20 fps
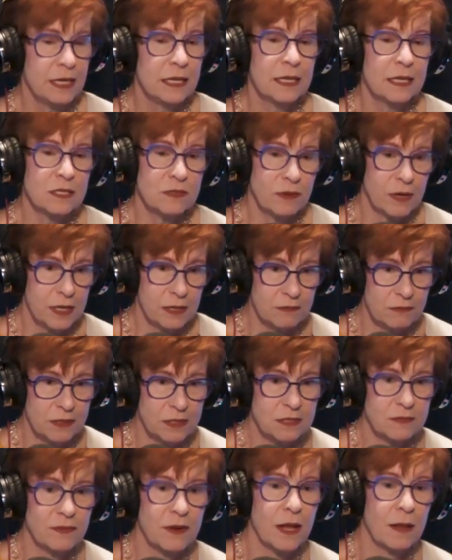That's right, with
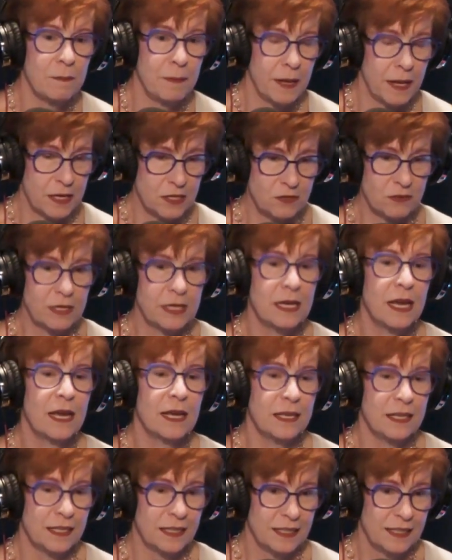Deval Patrick.
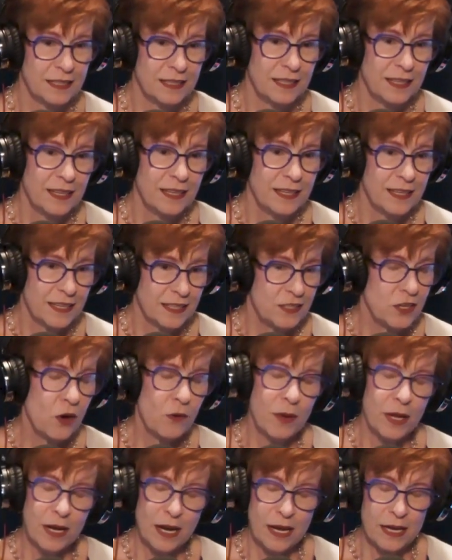Yeah yeah
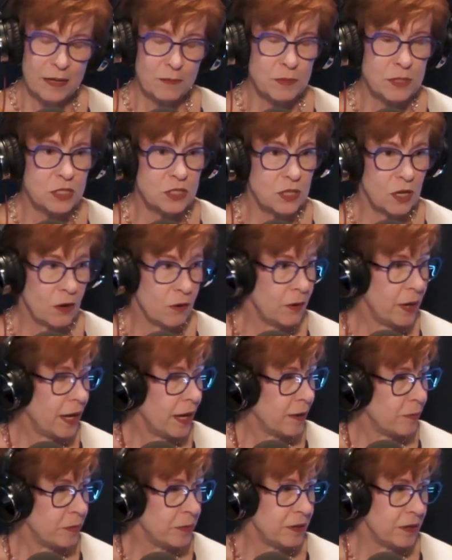no and i am so
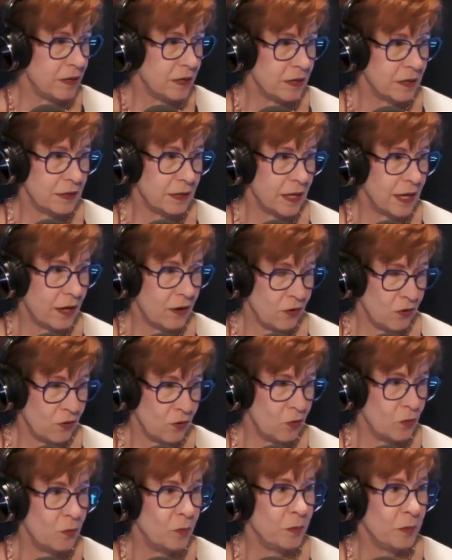happy in that
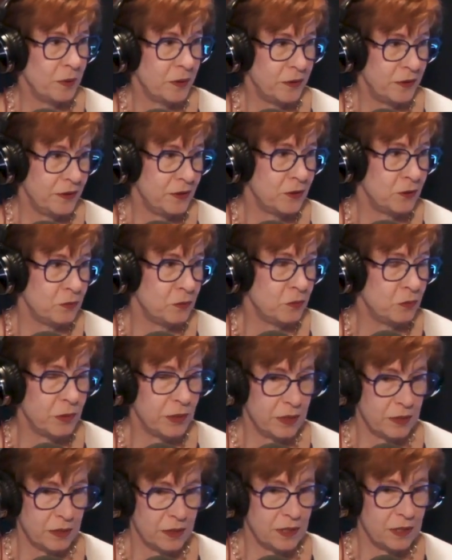home you
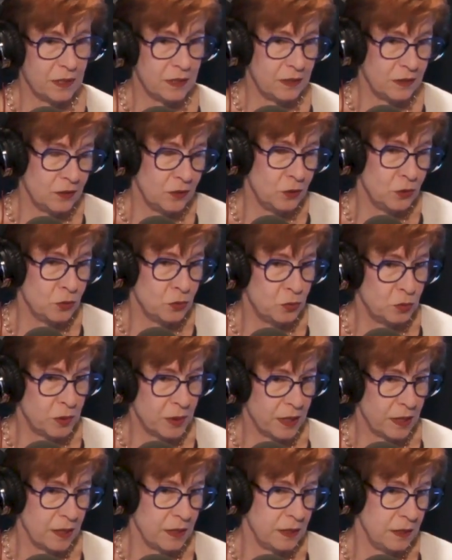really knew
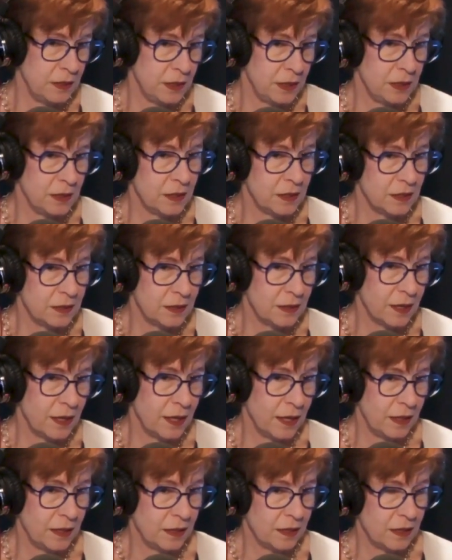what i needed
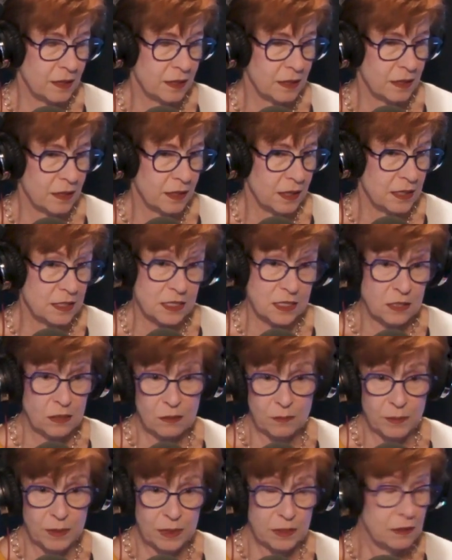and uh, and steered
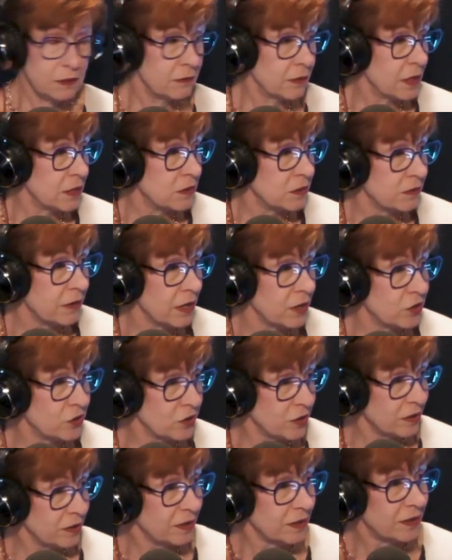me in the right
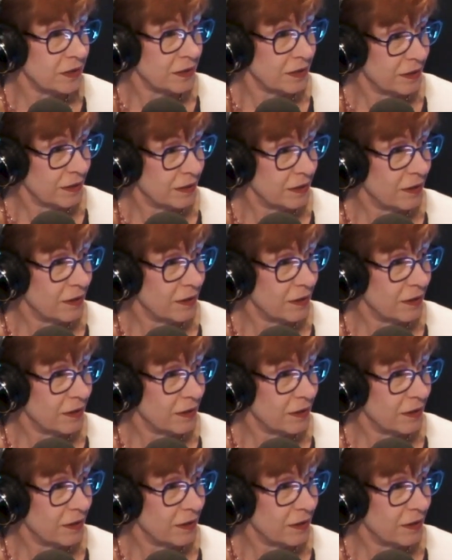direction yeah we